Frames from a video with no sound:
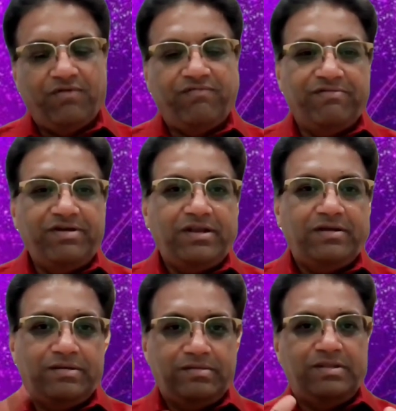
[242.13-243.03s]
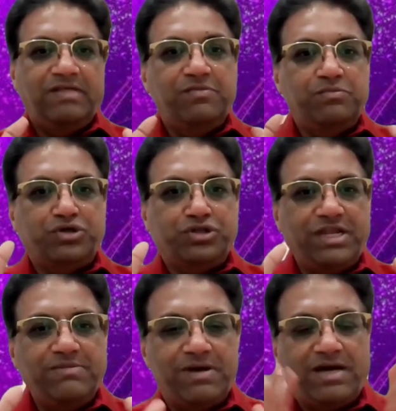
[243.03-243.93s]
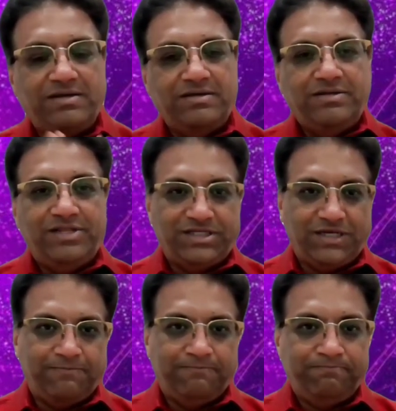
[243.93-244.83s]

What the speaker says: of the Vimshottari Mahadasha.